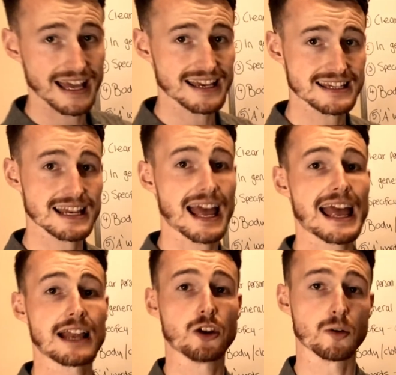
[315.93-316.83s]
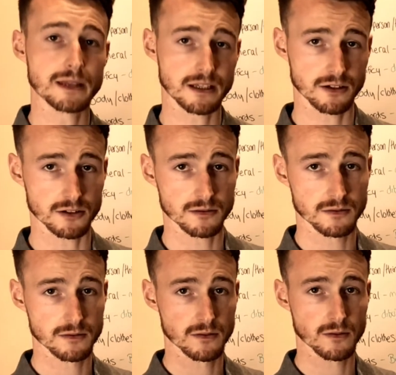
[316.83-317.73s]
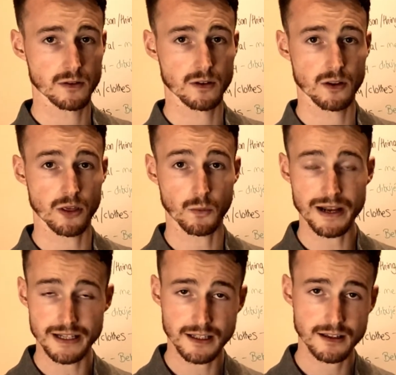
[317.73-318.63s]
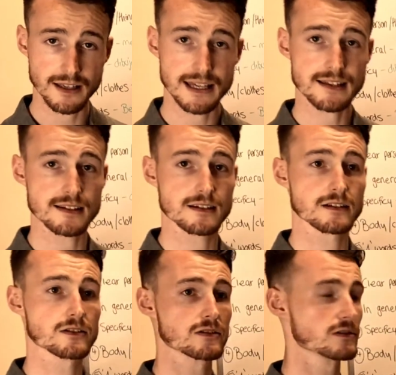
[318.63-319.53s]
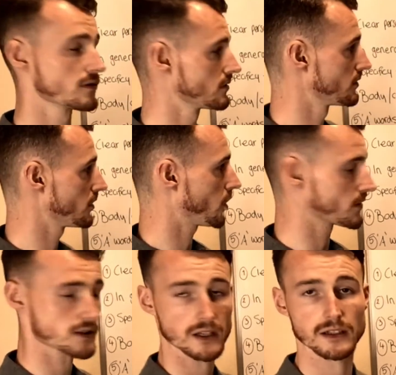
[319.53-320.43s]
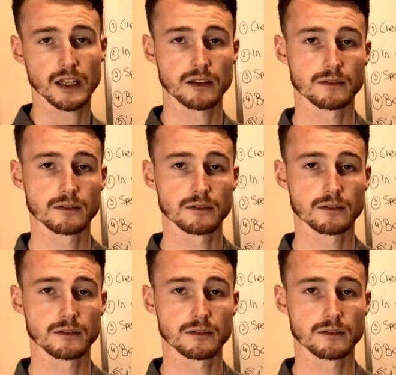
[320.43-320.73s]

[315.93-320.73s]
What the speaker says: es el domingo. The wedding is on Sunday.